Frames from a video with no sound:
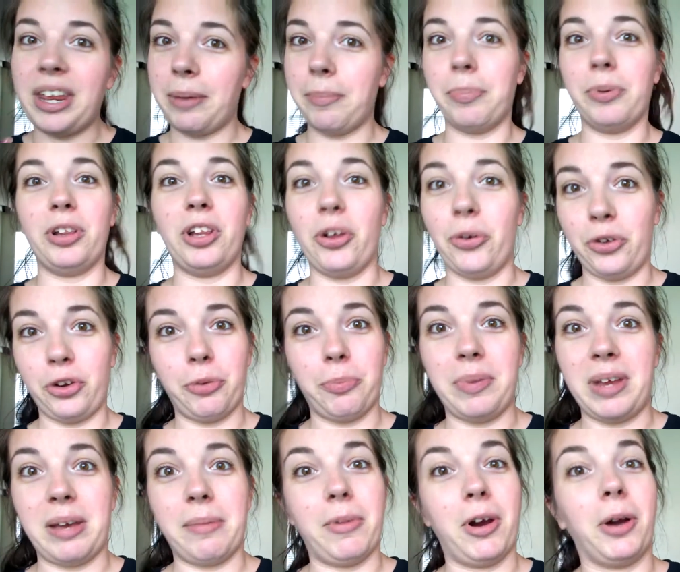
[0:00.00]
eat below your
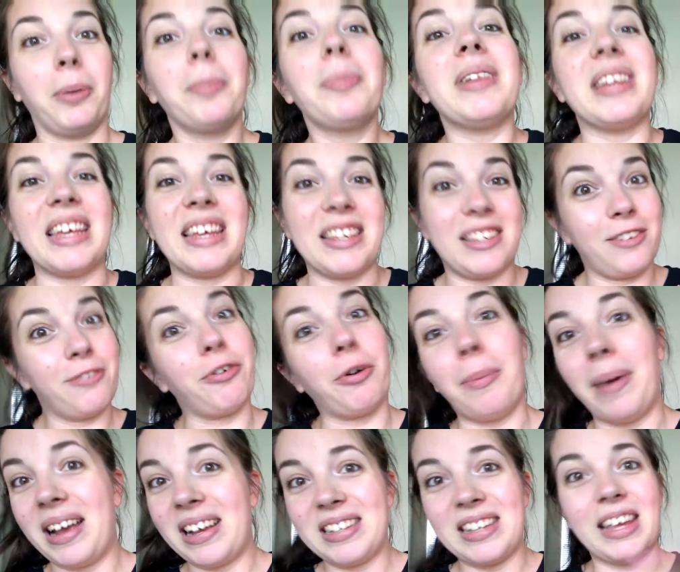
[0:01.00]
BMR, please. For
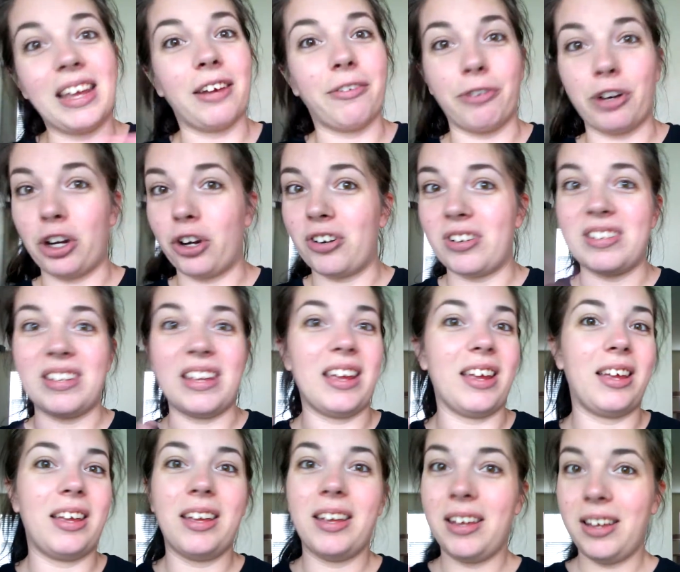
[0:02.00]
my sake, for your
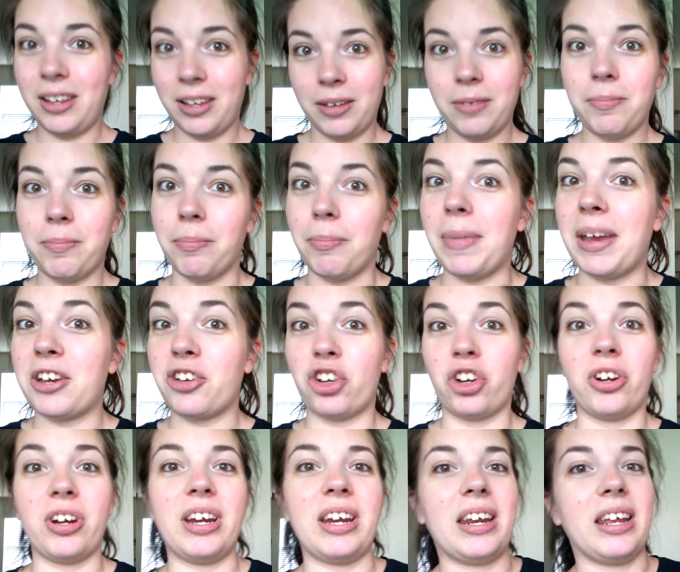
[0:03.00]
sake, make
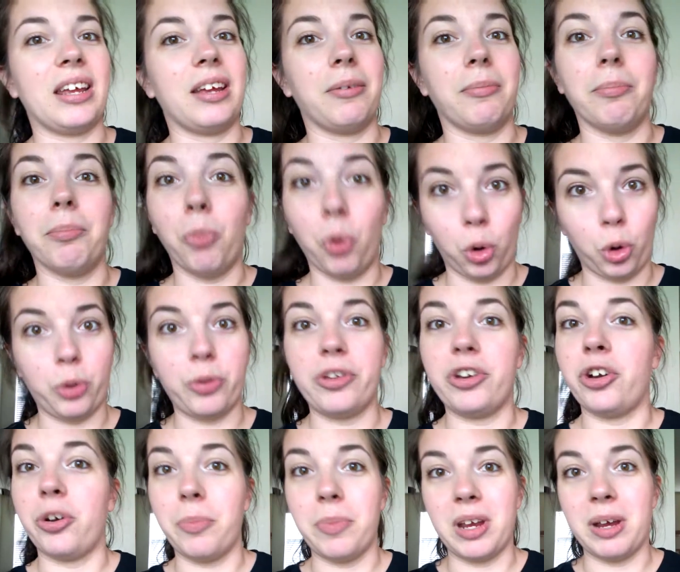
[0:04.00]
sure you're eating more
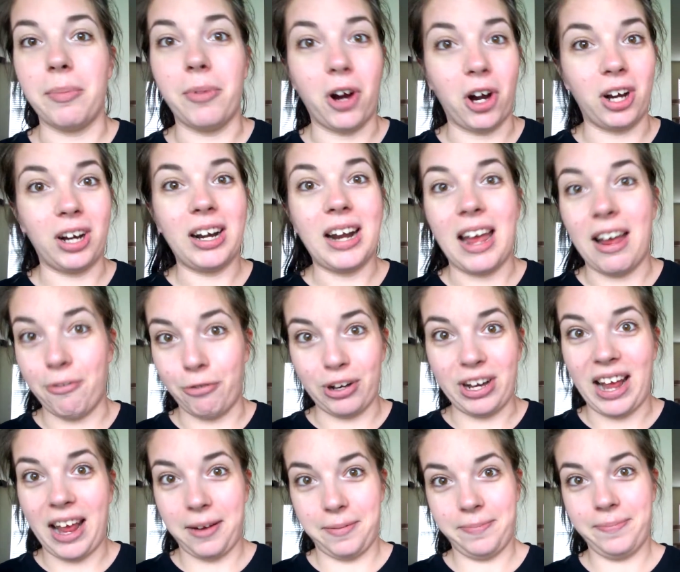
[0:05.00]
than your BMR
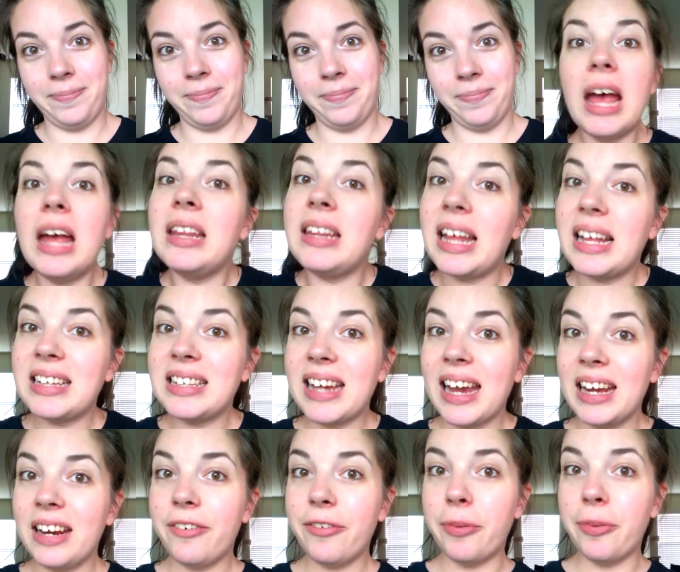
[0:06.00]
every day. And that's
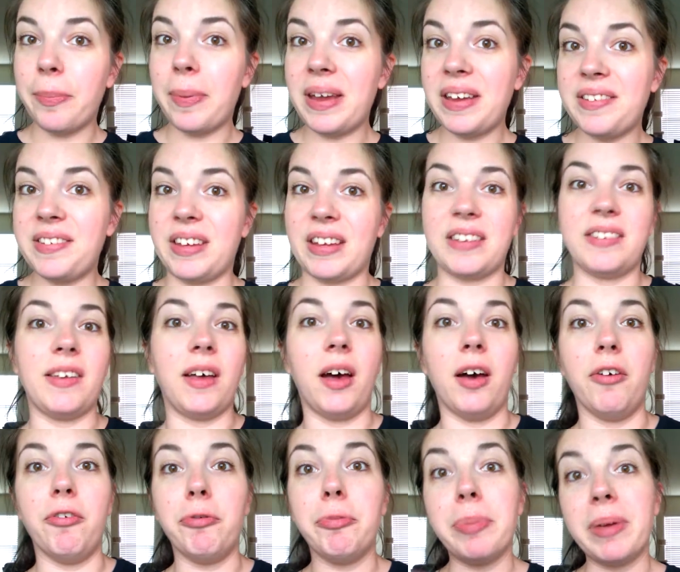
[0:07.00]
kind of the basics
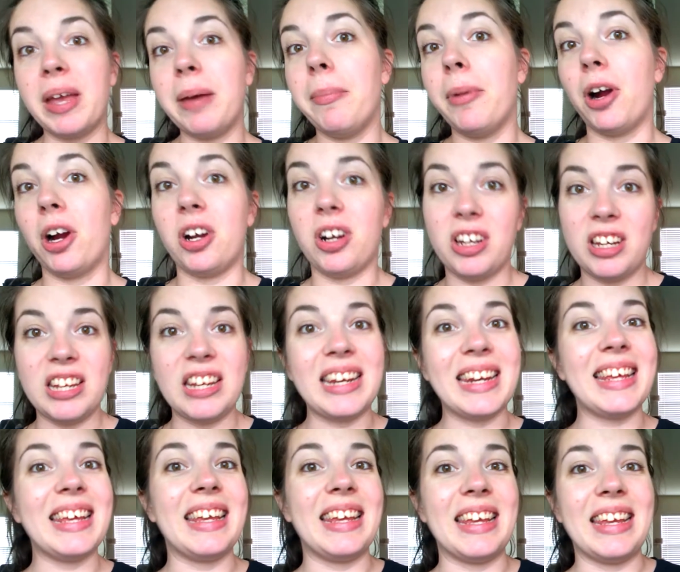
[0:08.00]
of BMR,
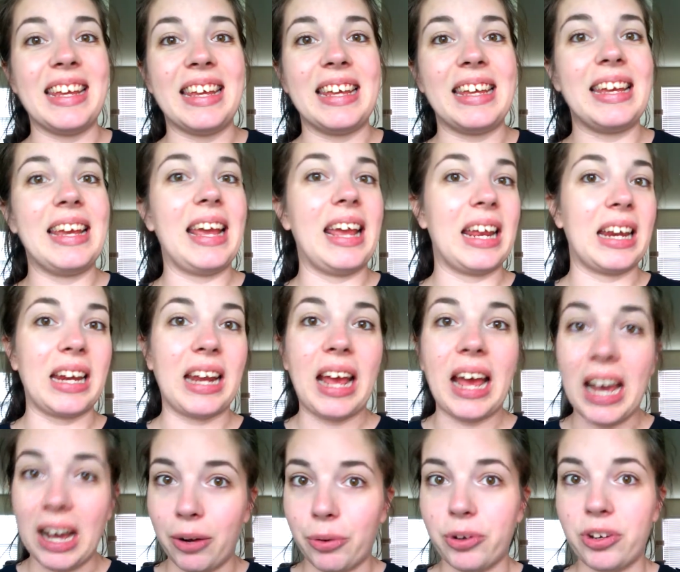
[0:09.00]
TDEE, and
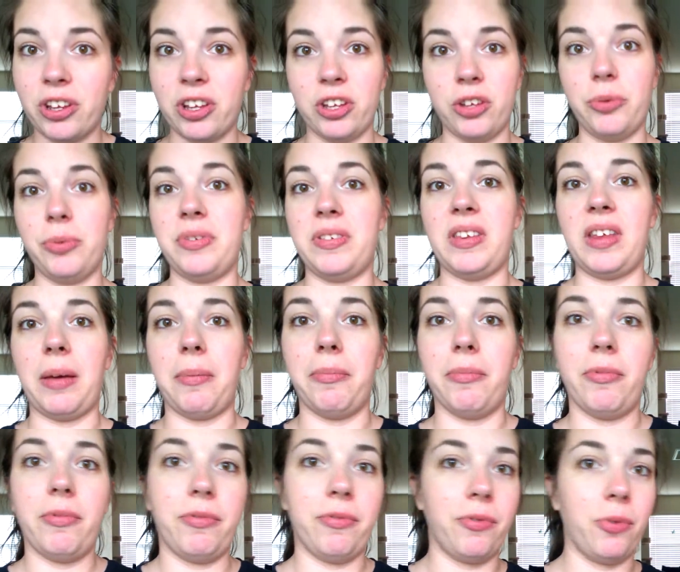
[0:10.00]
how to use
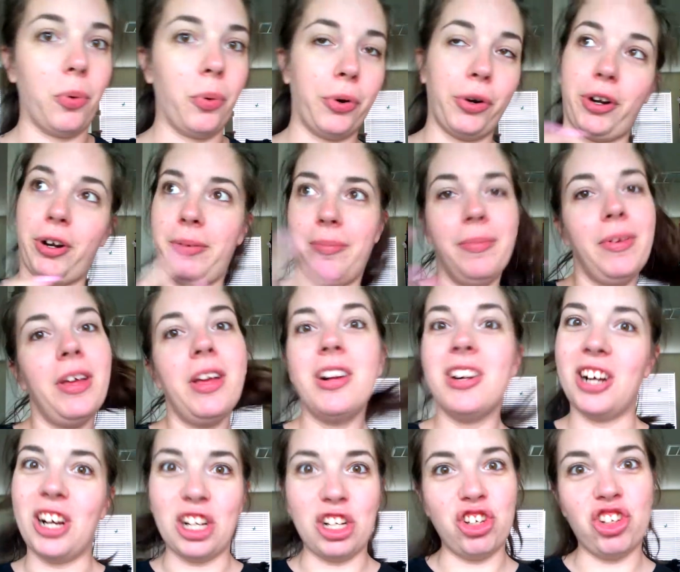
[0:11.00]
them for
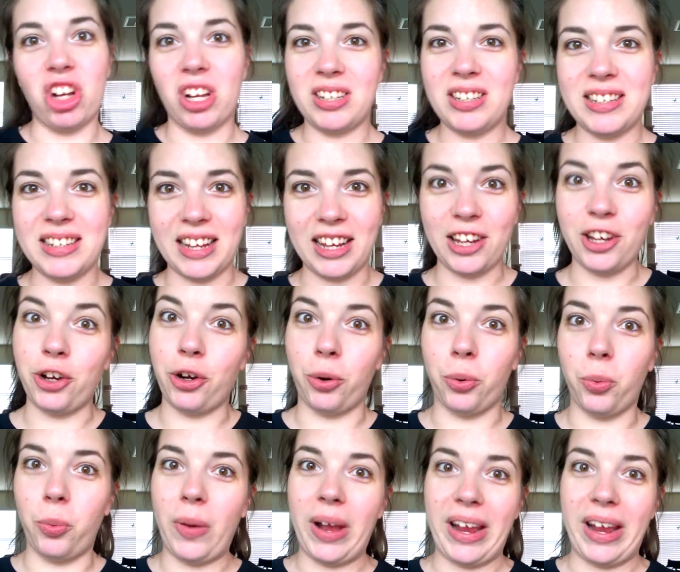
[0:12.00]
adjusting your